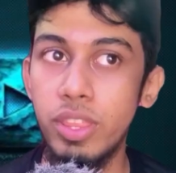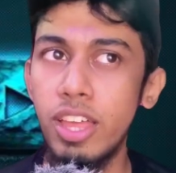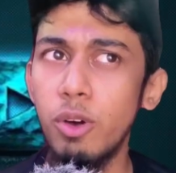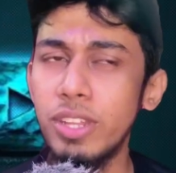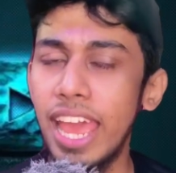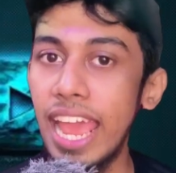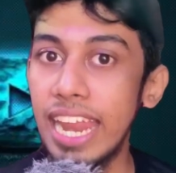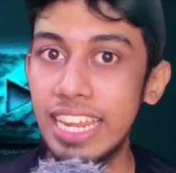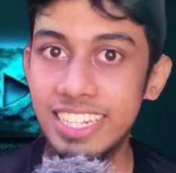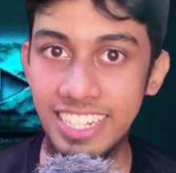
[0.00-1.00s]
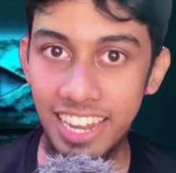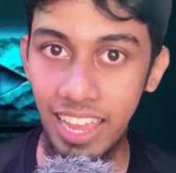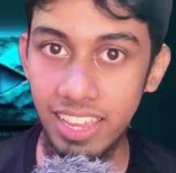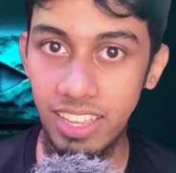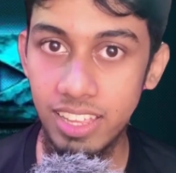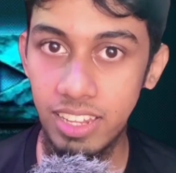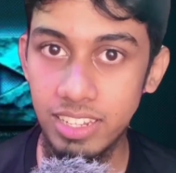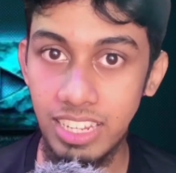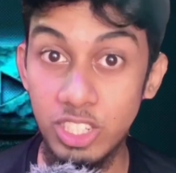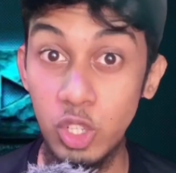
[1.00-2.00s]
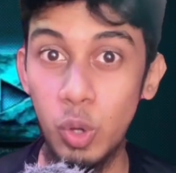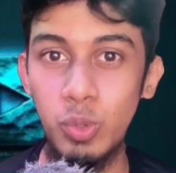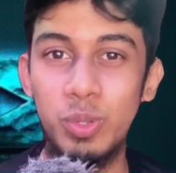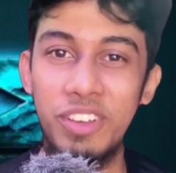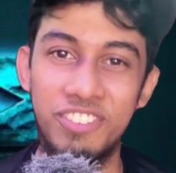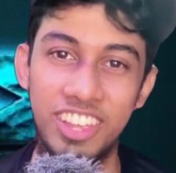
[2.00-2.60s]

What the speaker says: without any delay. Let's go to the